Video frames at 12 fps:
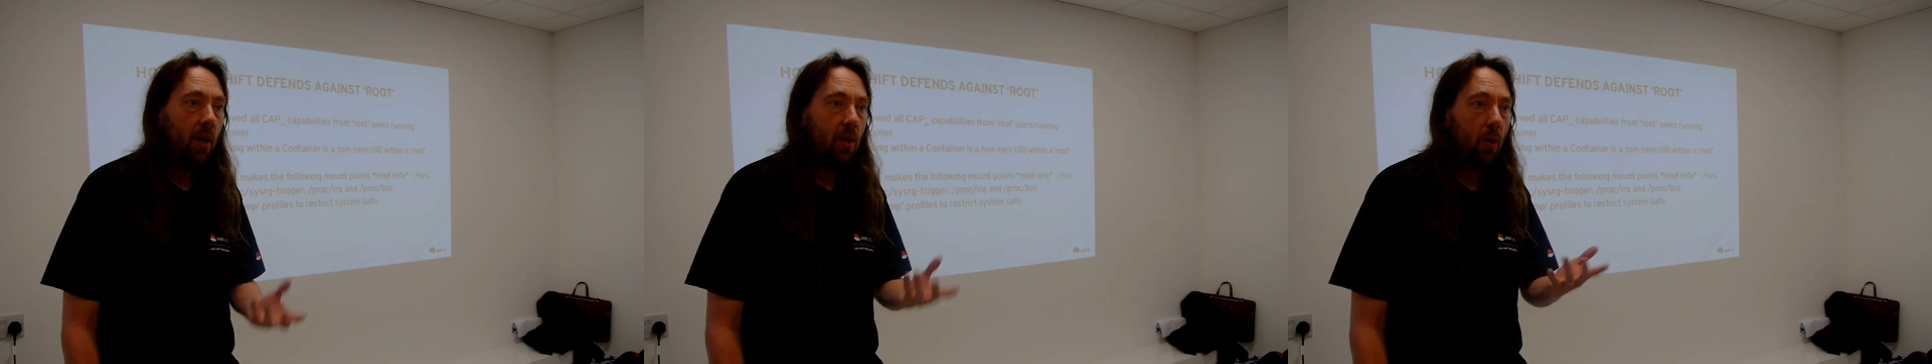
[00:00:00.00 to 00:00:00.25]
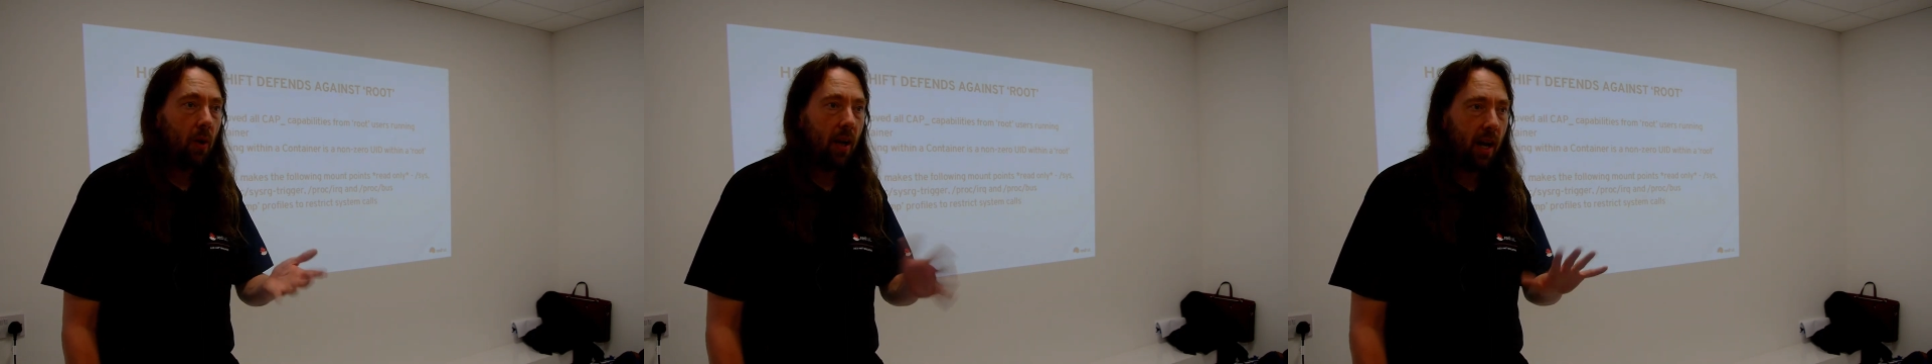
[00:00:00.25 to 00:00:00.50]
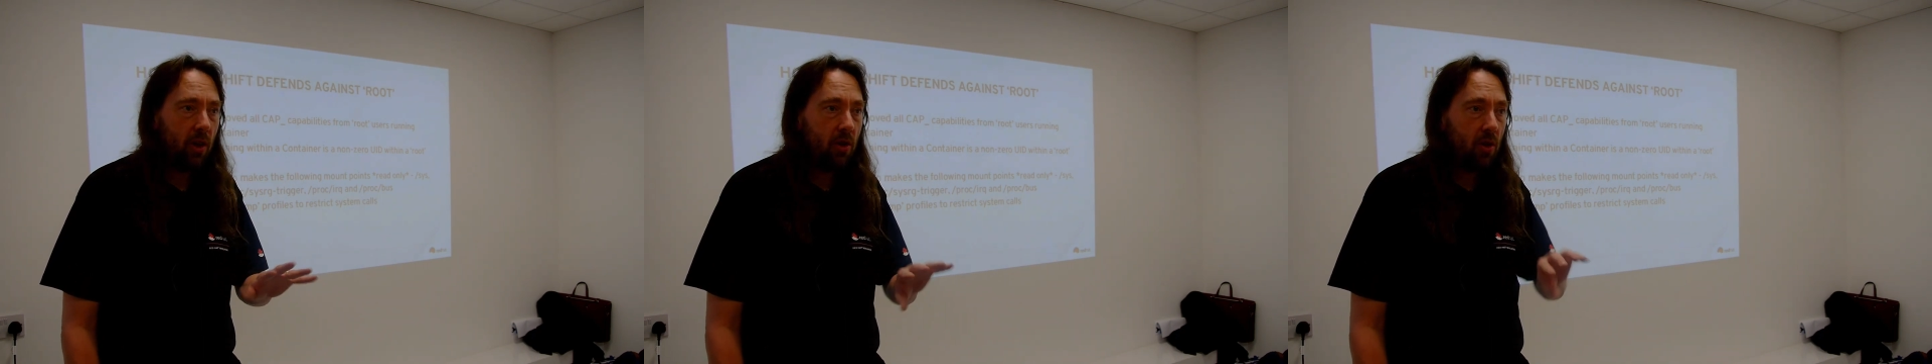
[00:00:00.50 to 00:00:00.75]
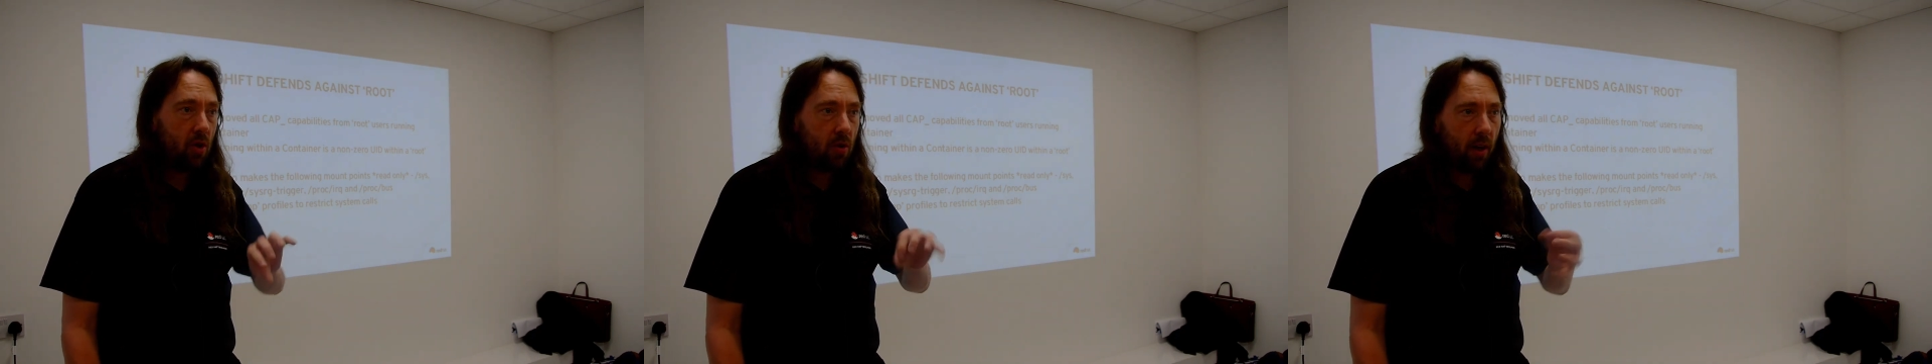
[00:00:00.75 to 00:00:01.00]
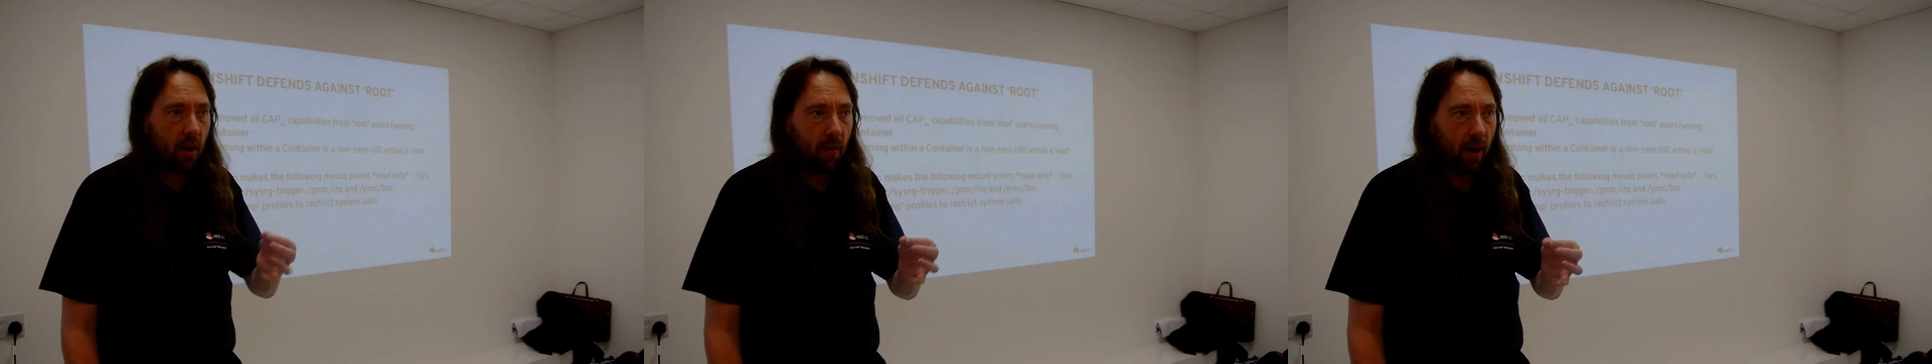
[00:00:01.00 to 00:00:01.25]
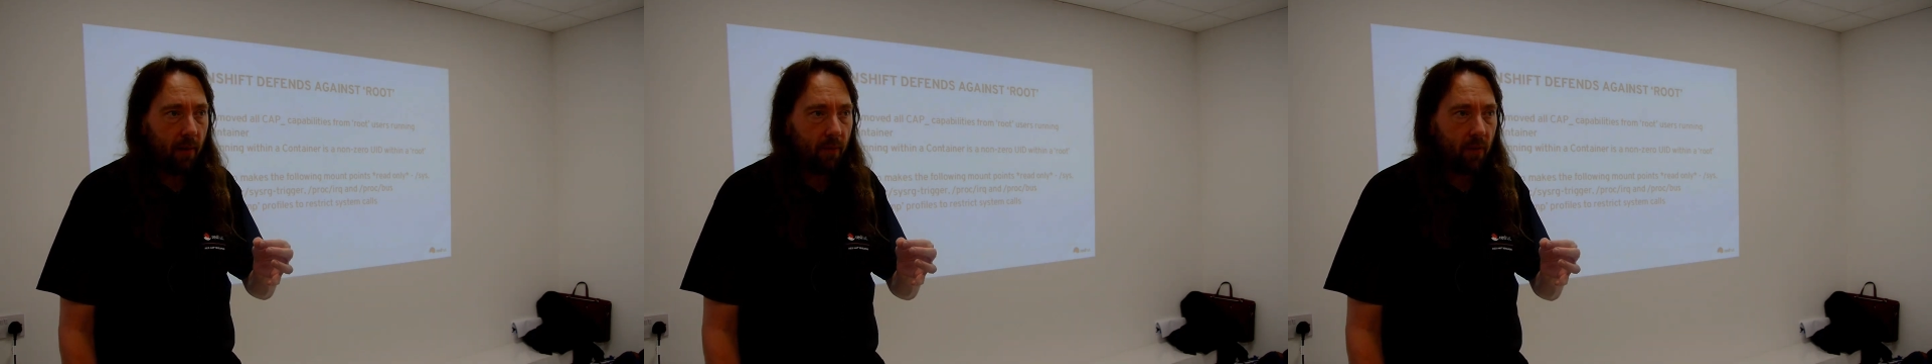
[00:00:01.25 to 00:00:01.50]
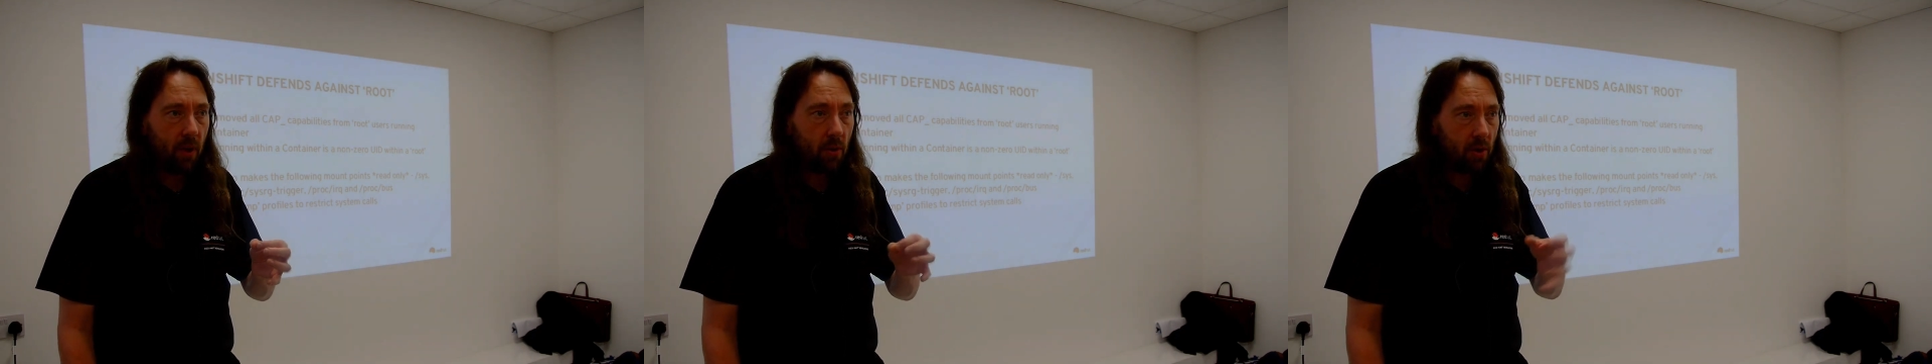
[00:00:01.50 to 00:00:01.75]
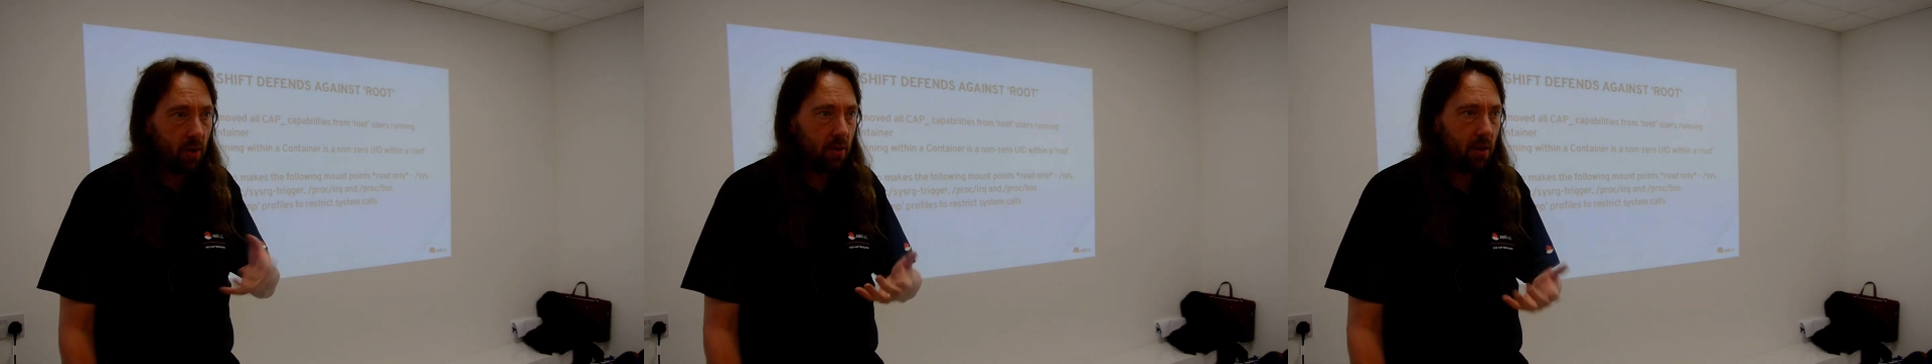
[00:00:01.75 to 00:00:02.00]
you can actually trigger it
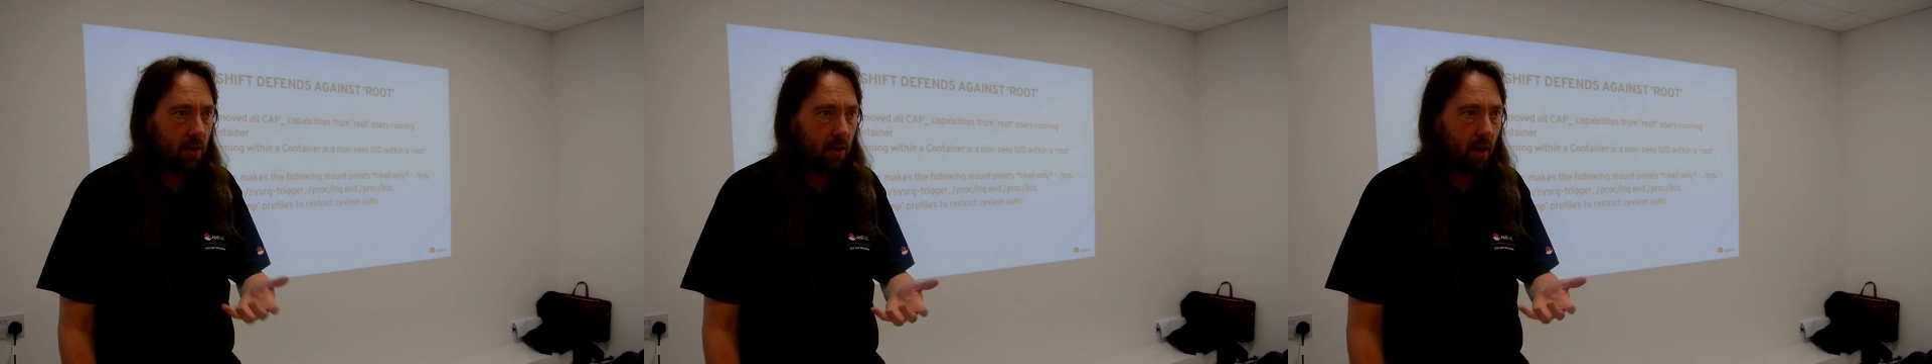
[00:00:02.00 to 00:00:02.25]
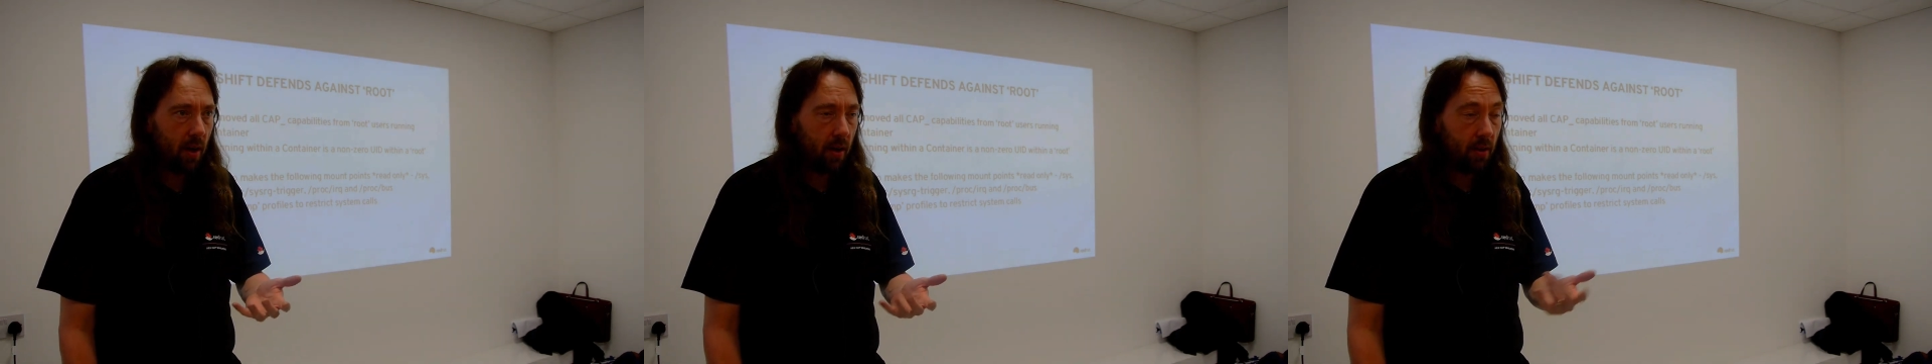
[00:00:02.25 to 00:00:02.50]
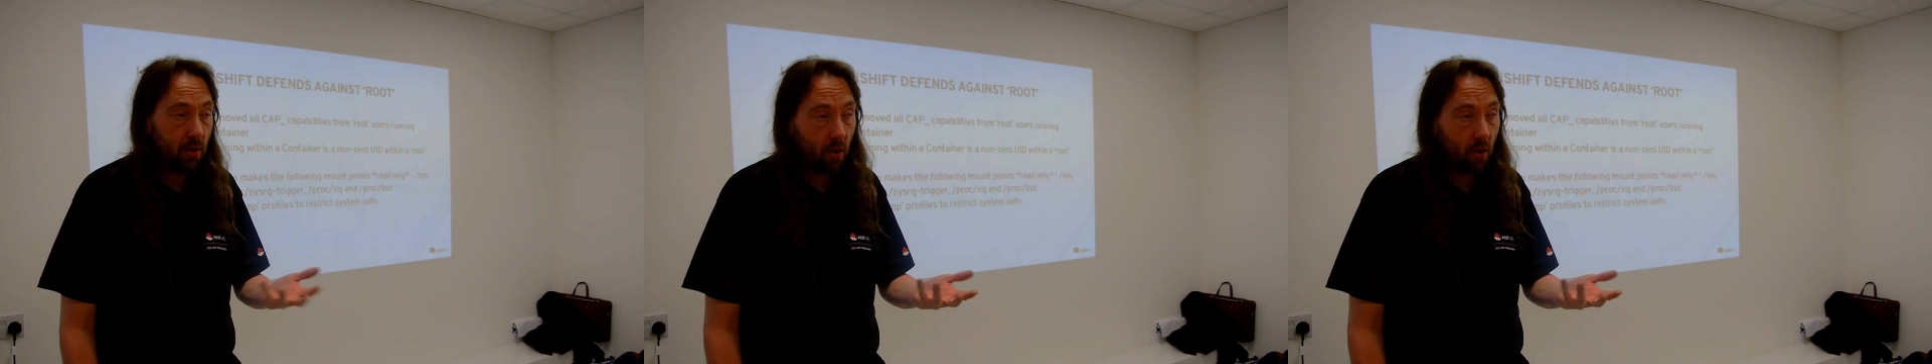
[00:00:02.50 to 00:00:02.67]
using the